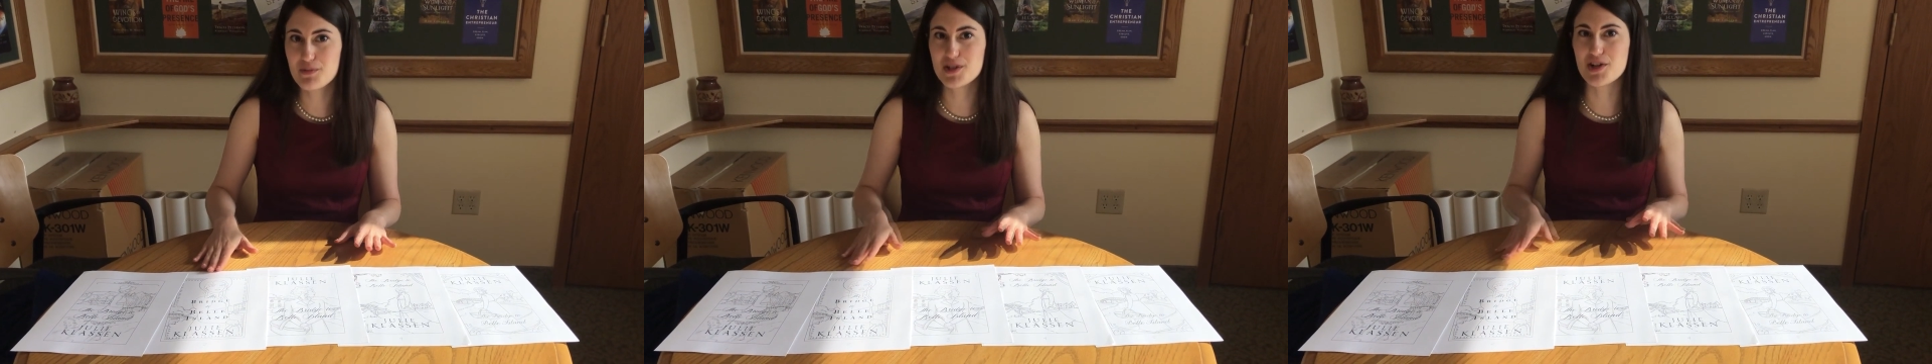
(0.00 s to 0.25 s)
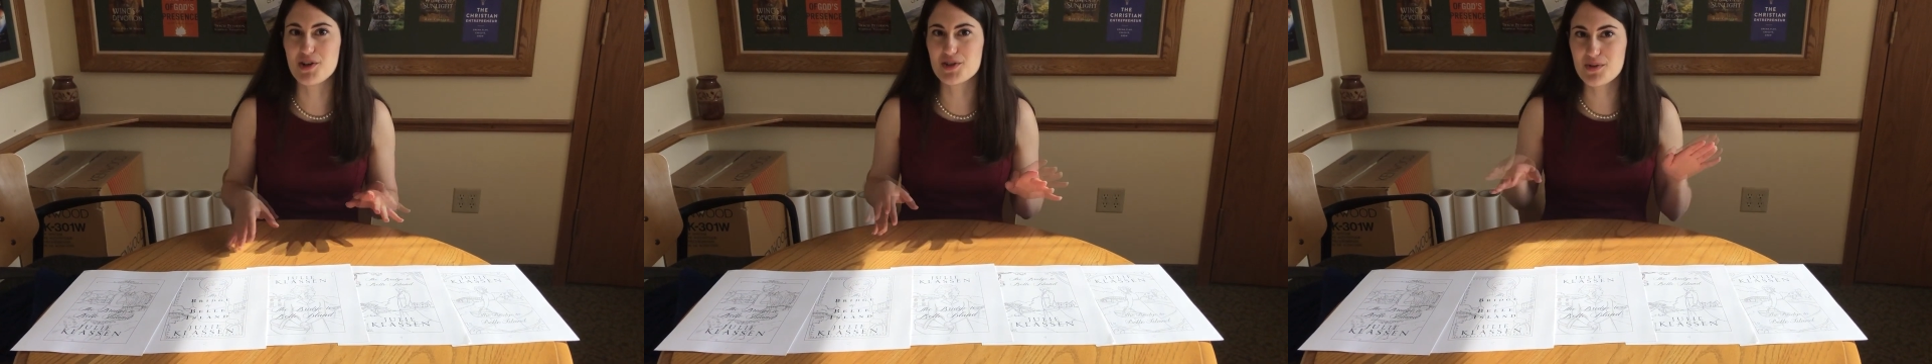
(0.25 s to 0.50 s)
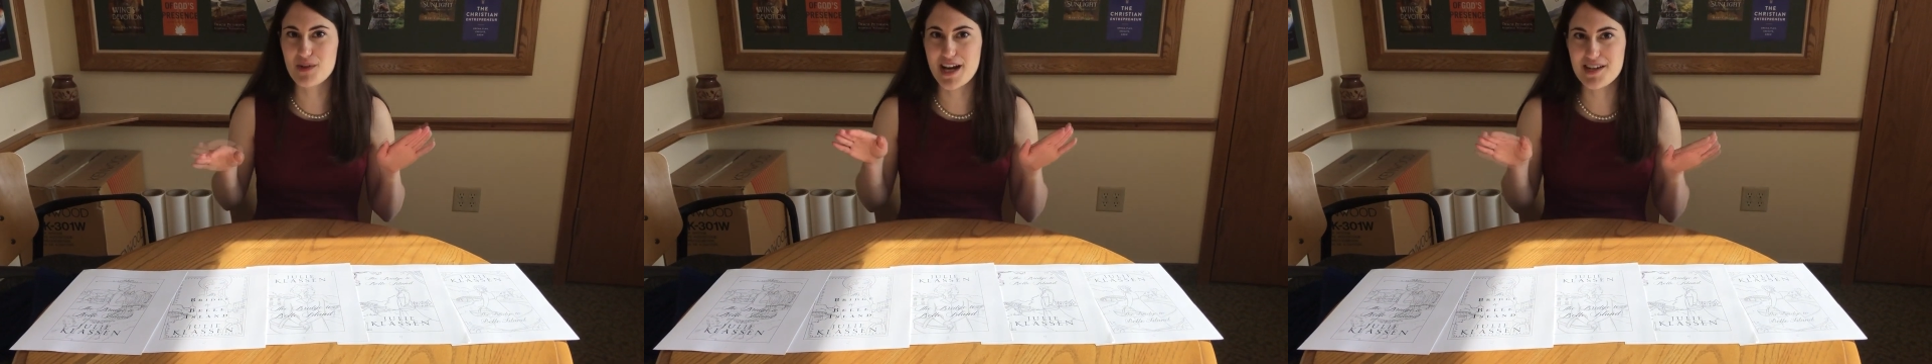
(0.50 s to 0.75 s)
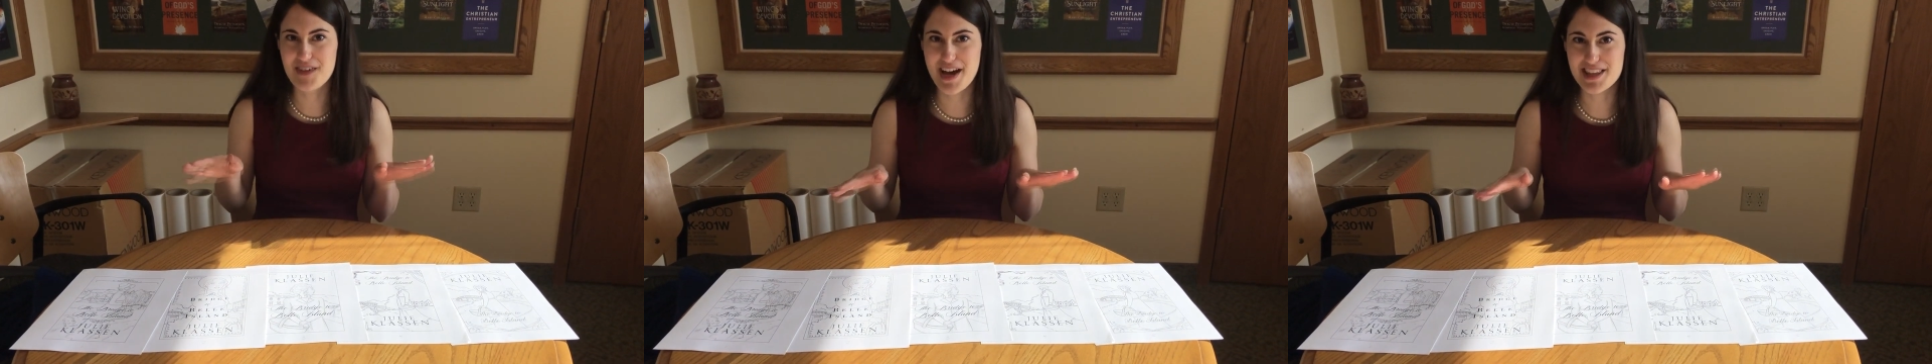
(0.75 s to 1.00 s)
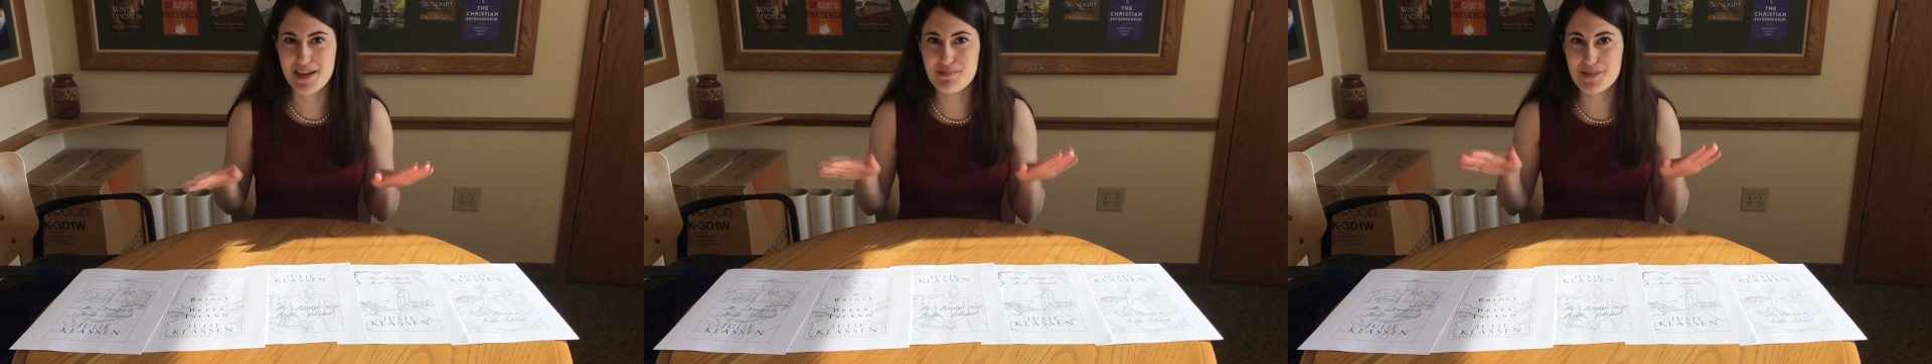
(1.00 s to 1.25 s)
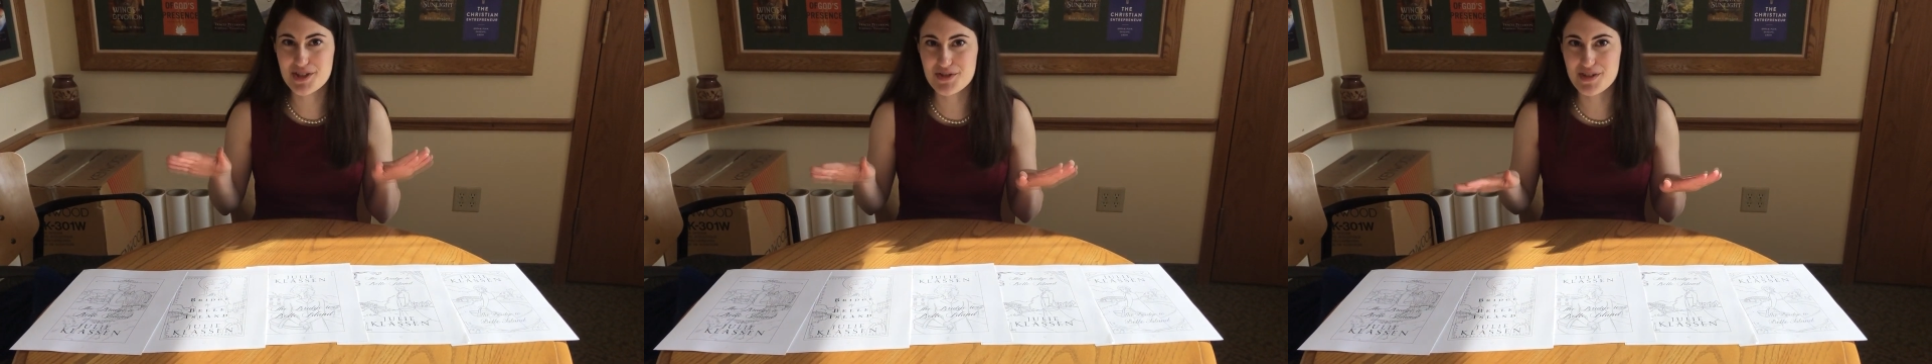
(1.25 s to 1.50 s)
which also kind of had that
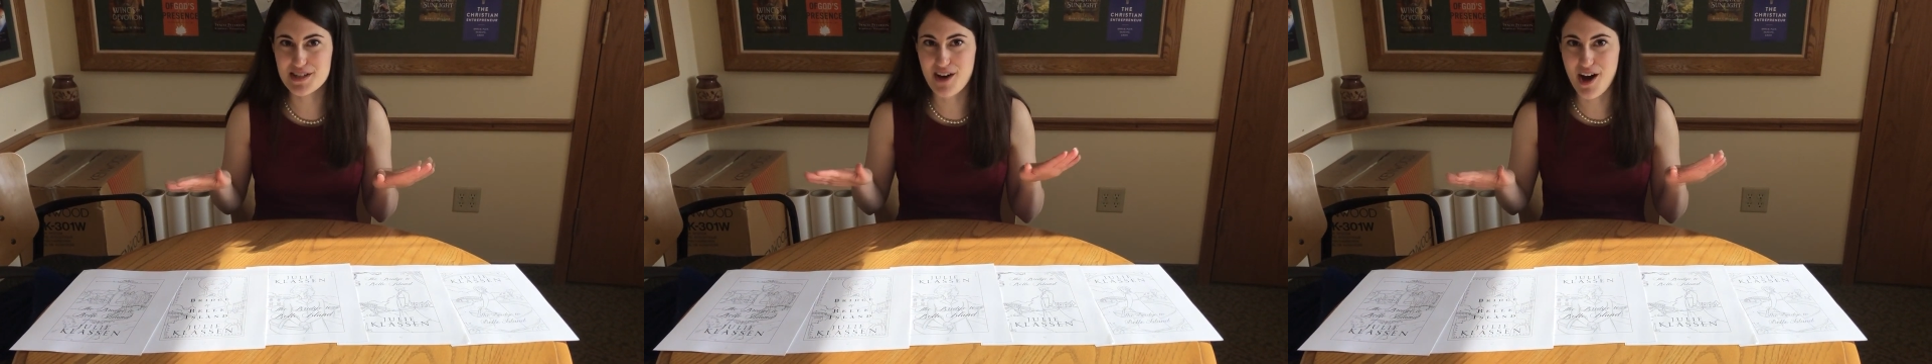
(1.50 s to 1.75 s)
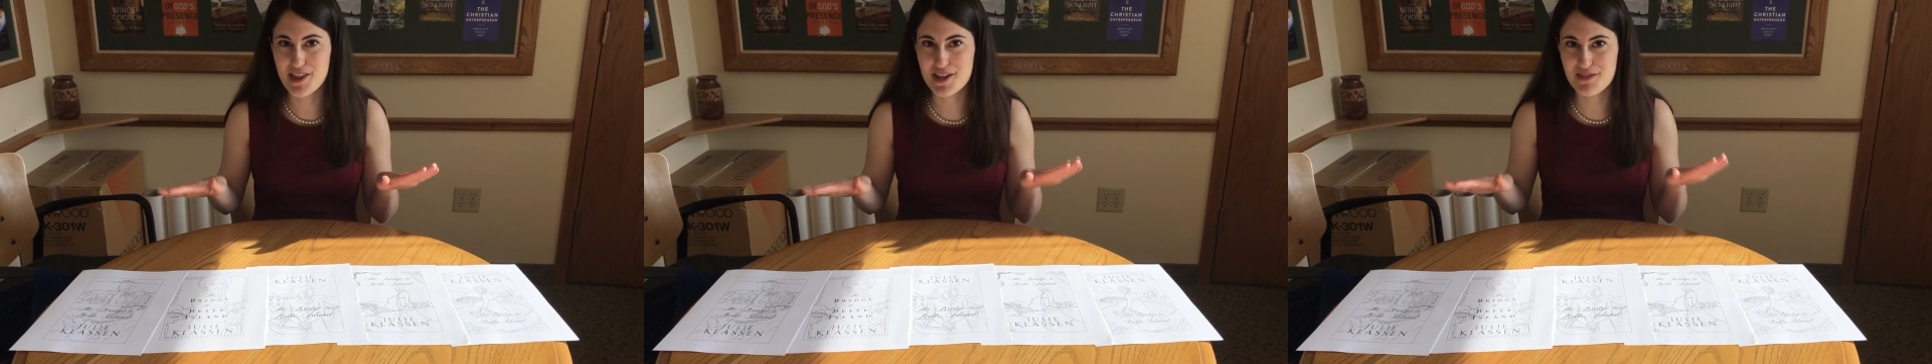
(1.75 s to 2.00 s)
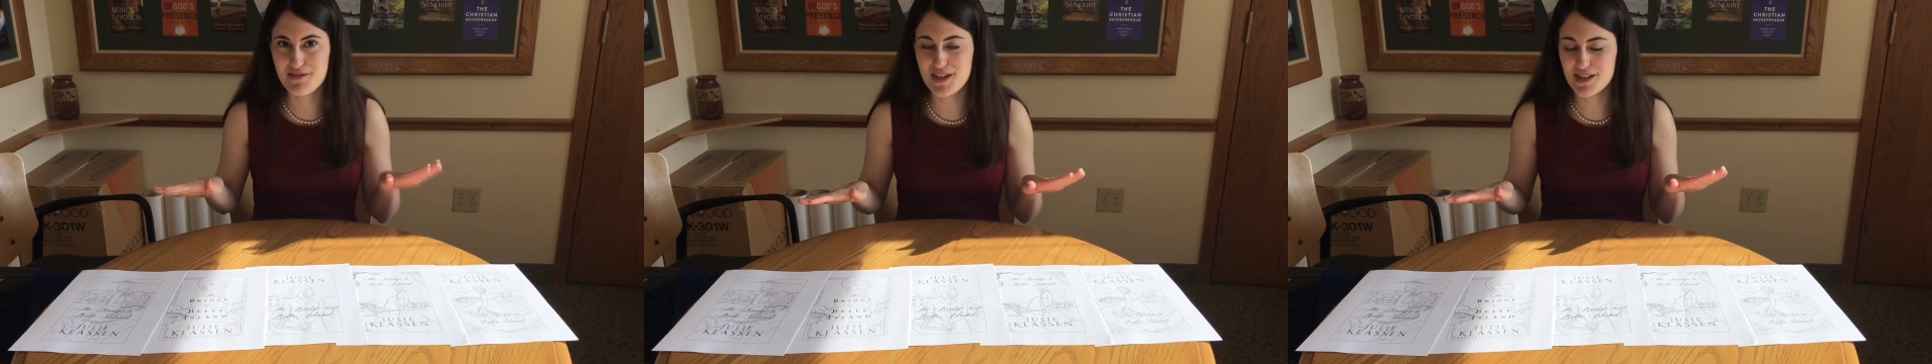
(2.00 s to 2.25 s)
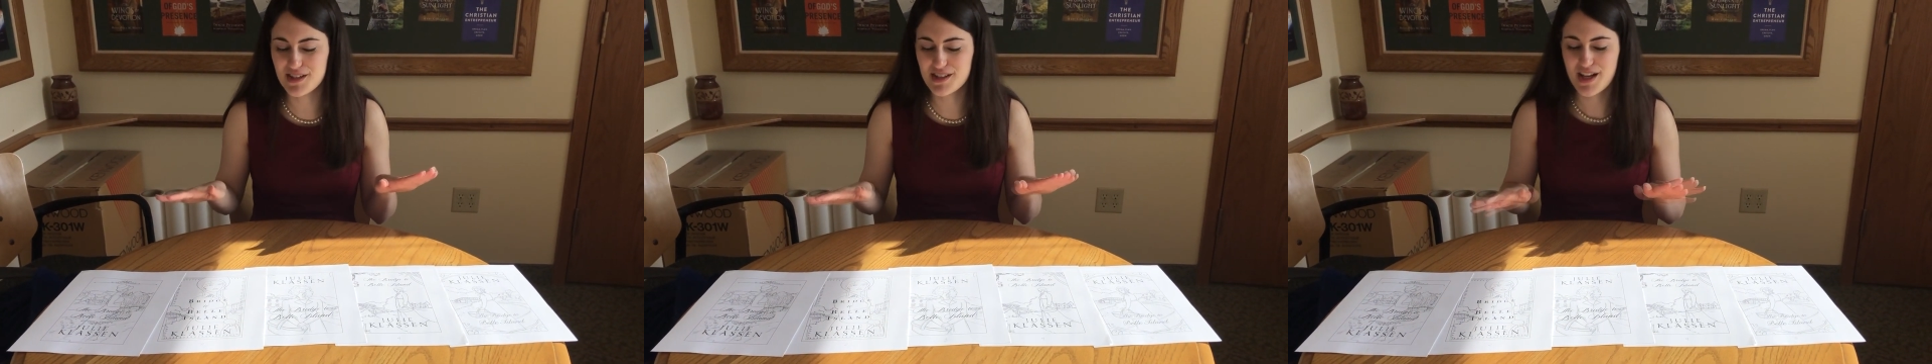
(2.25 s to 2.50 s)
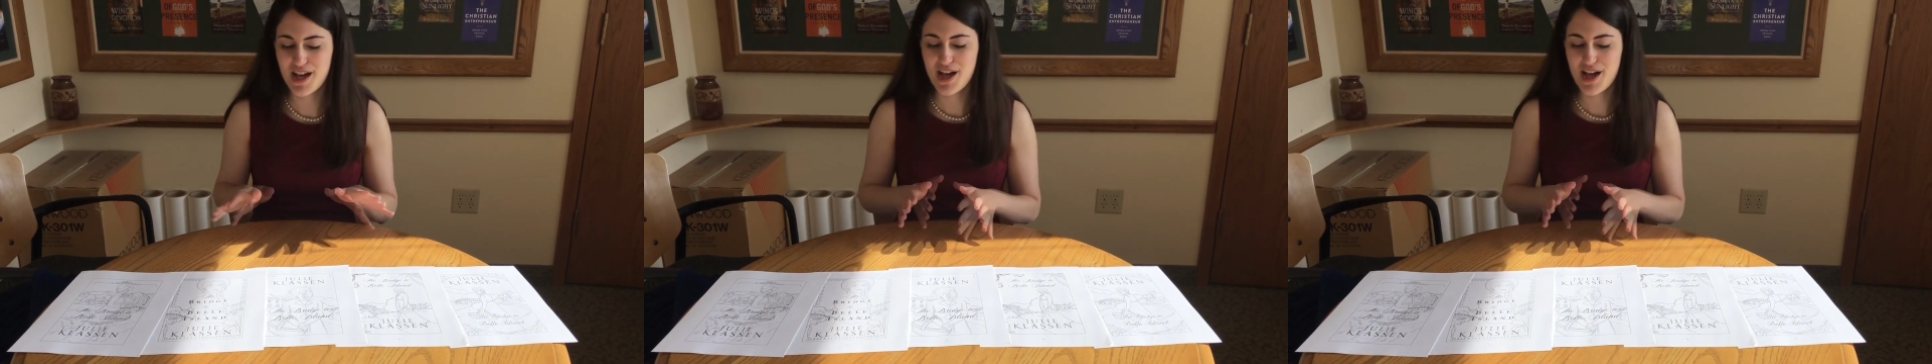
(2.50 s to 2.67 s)
mystery gothic feel,